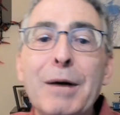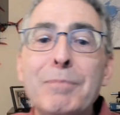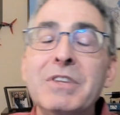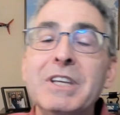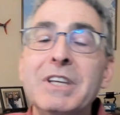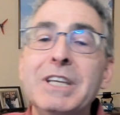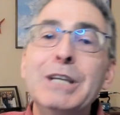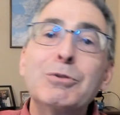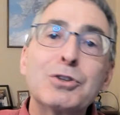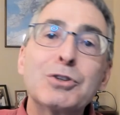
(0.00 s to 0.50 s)

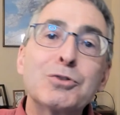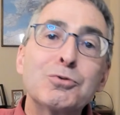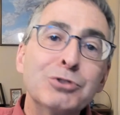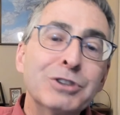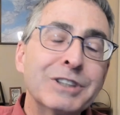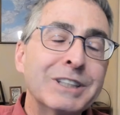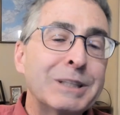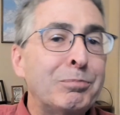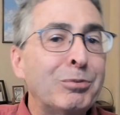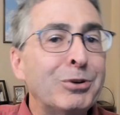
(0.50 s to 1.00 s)
It was
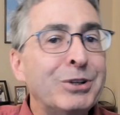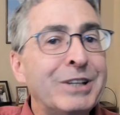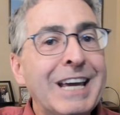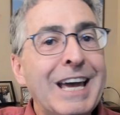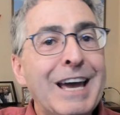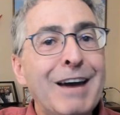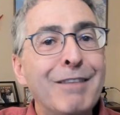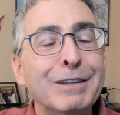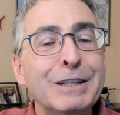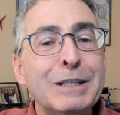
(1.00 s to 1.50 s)
really pretty
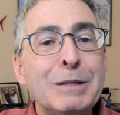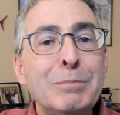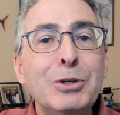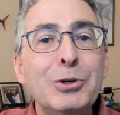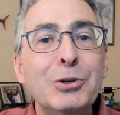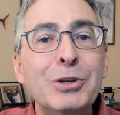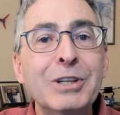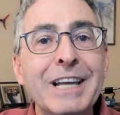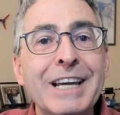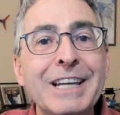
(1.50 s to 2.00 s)
heavily
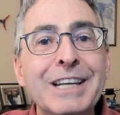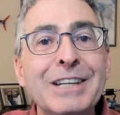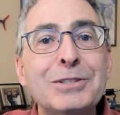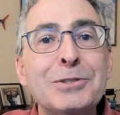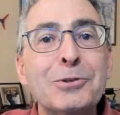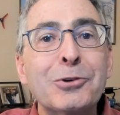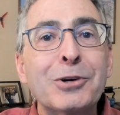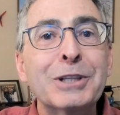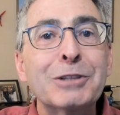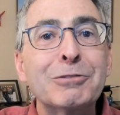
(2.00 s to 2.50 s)
mutilated
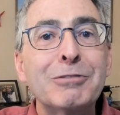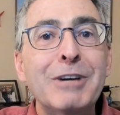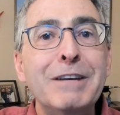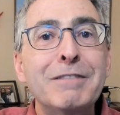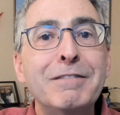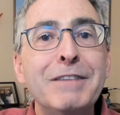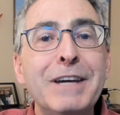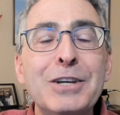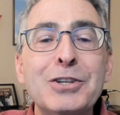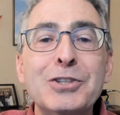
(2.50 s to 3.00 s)
during the
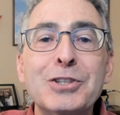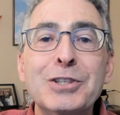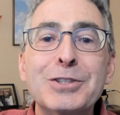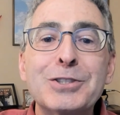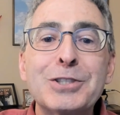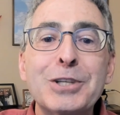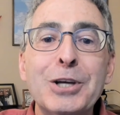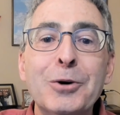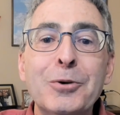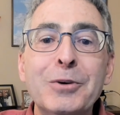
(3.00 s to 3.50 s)
renovation,
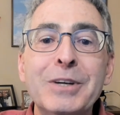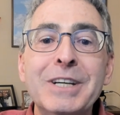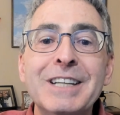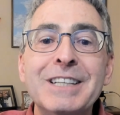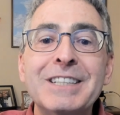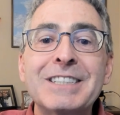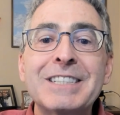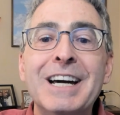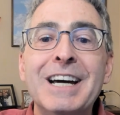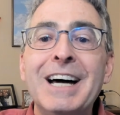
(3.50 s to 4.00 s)
so
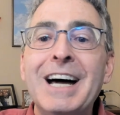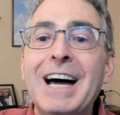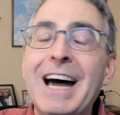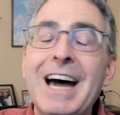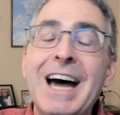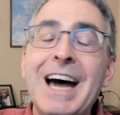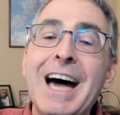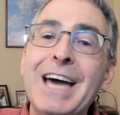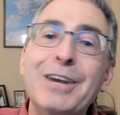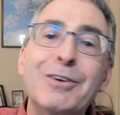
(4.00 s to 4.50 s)

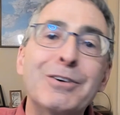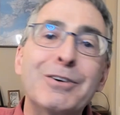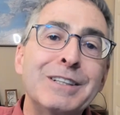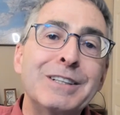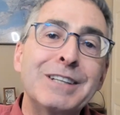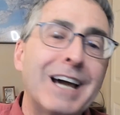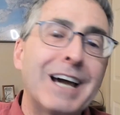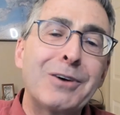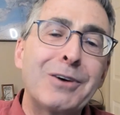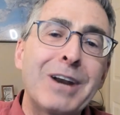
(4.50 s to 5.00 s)
I
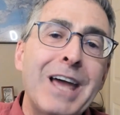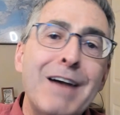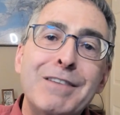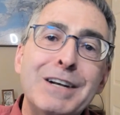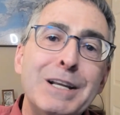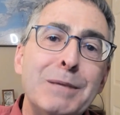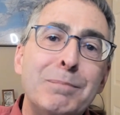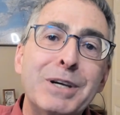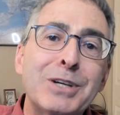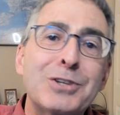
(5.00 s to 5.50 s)
don't have
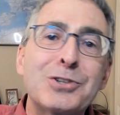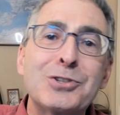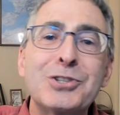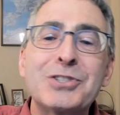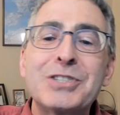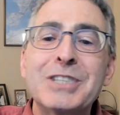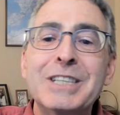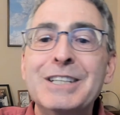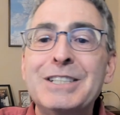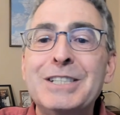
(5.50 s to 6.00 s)
any
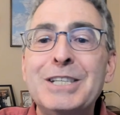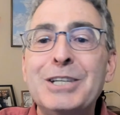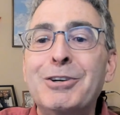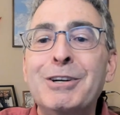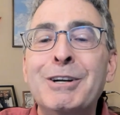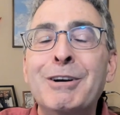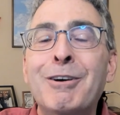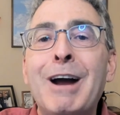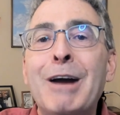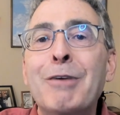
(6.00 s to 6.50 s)
pictures of the
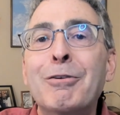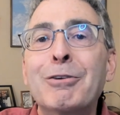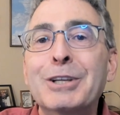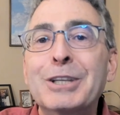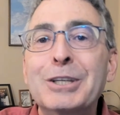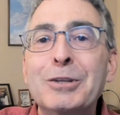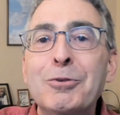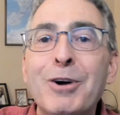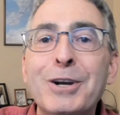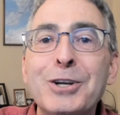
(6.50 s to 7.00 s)
interior I
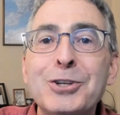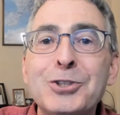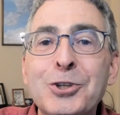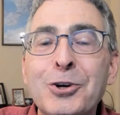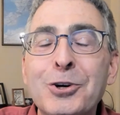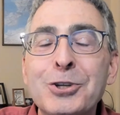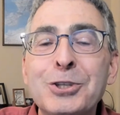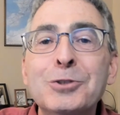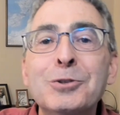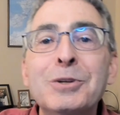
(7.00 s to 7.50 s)
really want to
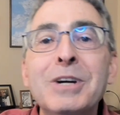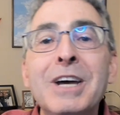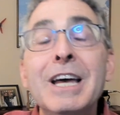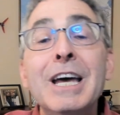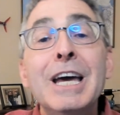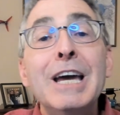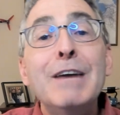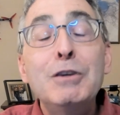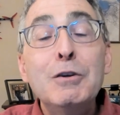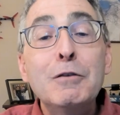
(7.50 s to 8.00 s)
show you.
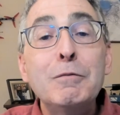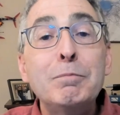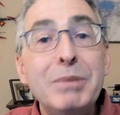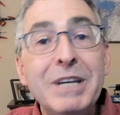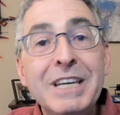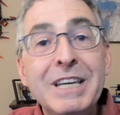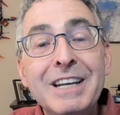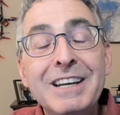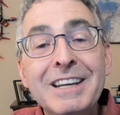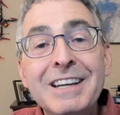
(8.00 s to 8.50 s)
If you've
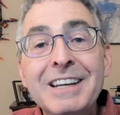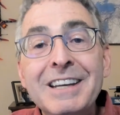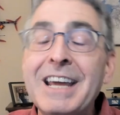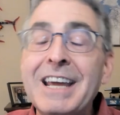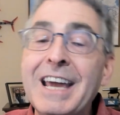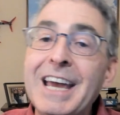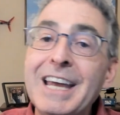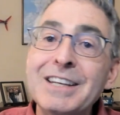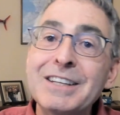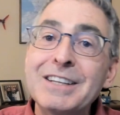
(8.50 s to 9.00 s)
been in it
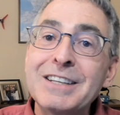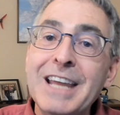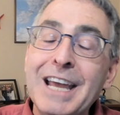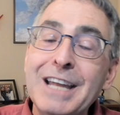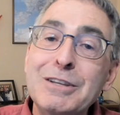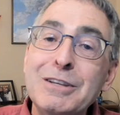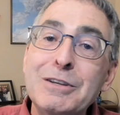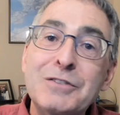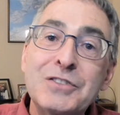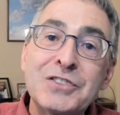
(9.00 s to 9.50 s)

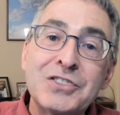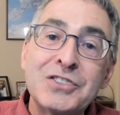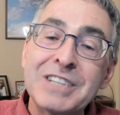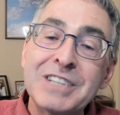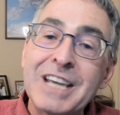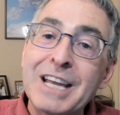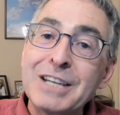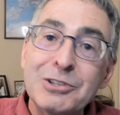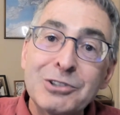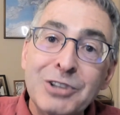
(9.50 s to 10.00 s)

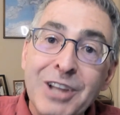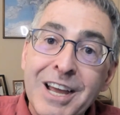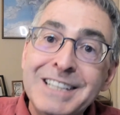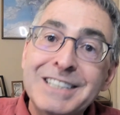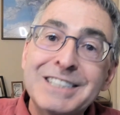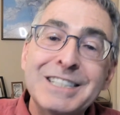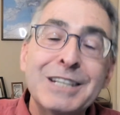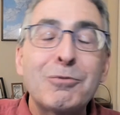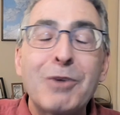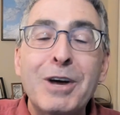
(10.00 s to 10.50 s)
and you
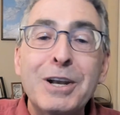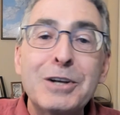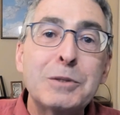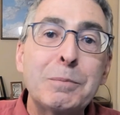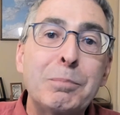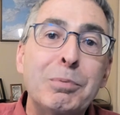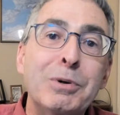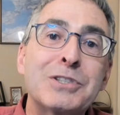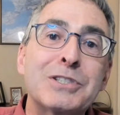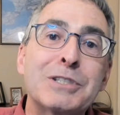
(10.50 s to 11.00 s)
liked it, why don't
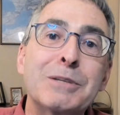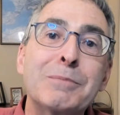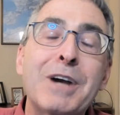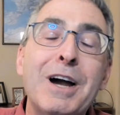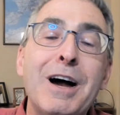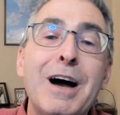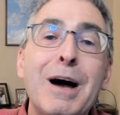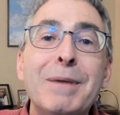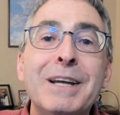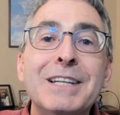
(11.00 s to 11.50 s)
you put some
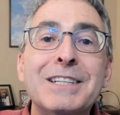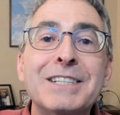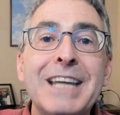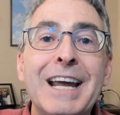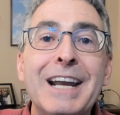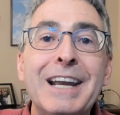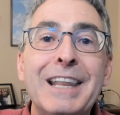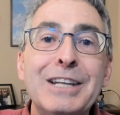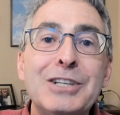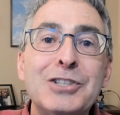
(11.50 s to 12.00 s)
comments
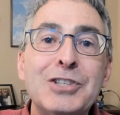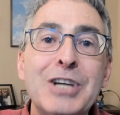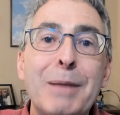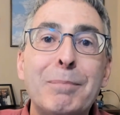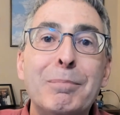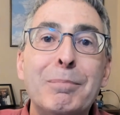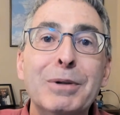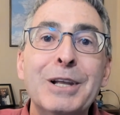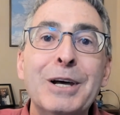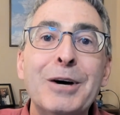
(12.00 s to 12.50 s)
down in the
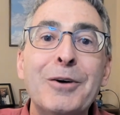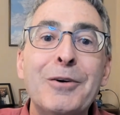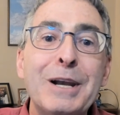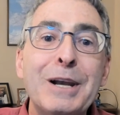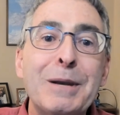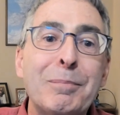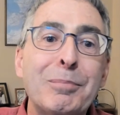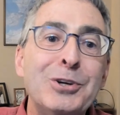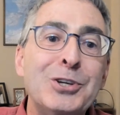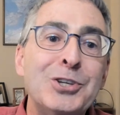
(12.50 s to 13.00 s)
chat below?
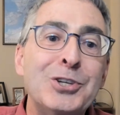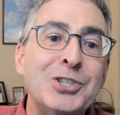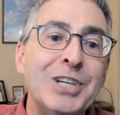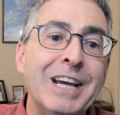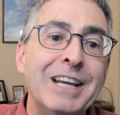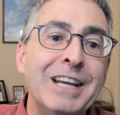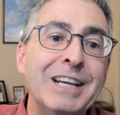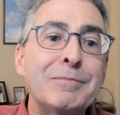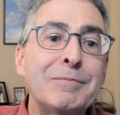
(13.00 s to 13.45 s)
I'd appreciate it.